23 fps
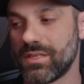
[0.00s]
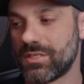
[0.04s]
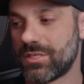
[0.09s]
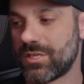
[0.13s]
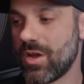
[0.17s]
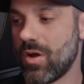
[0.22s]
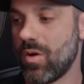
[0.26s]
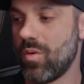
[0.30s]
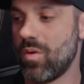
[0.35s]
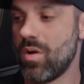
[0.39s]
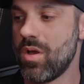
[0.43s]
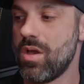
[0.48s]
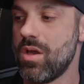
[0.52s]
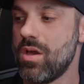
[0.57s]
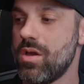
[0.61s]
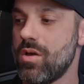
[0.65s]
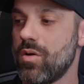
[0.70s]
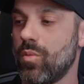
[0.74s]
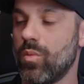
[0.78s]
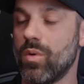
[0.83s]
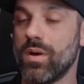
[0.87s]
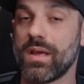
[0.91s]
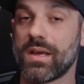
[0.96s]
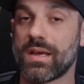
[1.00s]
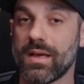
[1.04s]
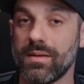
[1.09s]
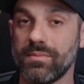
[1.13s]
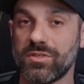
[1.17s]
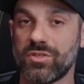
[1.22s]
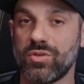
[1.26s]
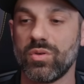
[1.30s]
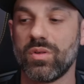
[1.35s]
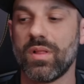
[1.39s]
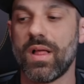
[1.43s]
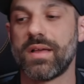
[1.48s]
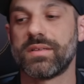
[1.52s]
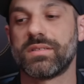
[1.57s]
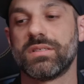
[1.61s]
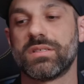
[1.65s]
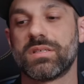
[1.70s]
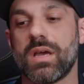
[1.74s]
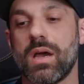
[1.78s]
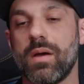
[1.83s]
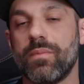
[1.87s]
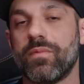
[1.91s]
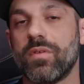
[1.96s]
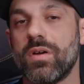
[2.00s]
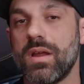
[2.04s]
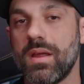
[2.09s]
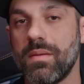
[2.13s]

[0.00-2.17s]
So when it comes to glasses comfort,